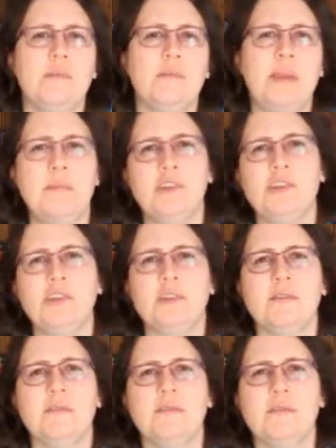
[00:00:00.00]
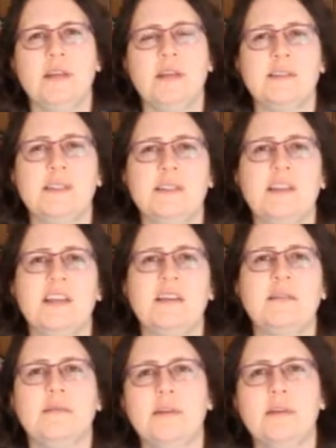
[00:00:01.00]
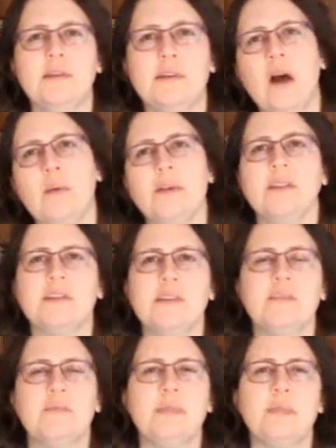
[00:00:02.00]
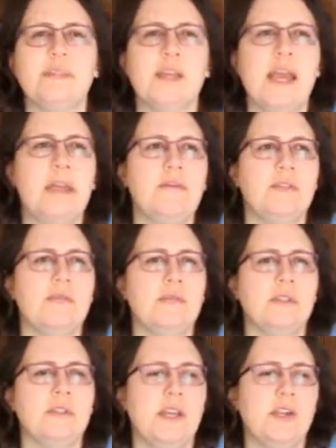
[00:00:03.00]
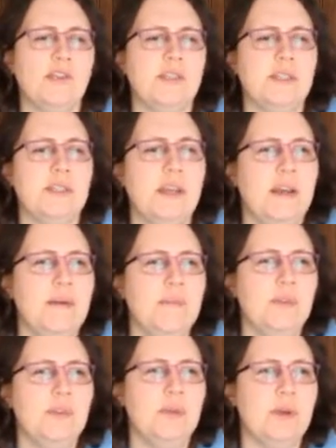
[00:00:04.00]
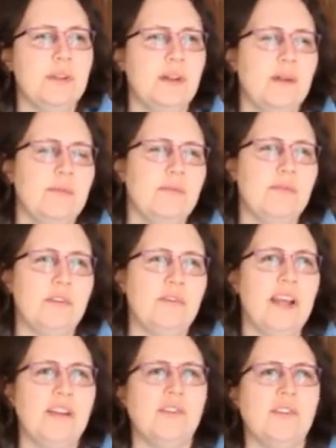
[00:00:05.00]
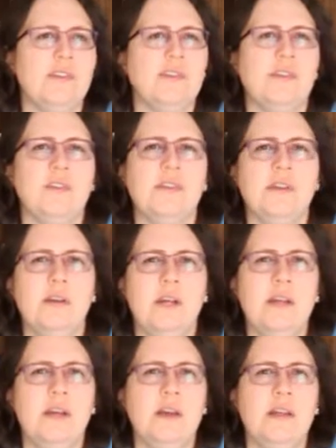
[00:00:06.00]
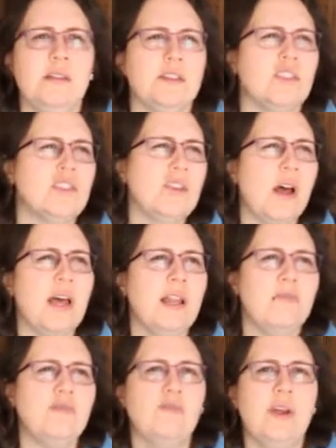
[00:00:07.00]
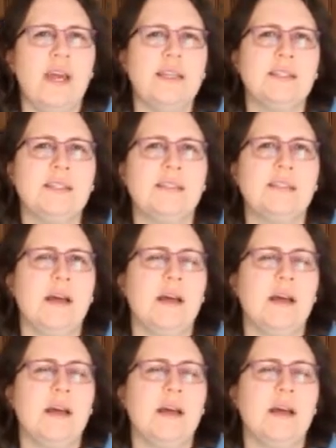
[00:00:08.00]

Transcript: images of existing garments that have been saved through the centuries, with reflections on the style of dress,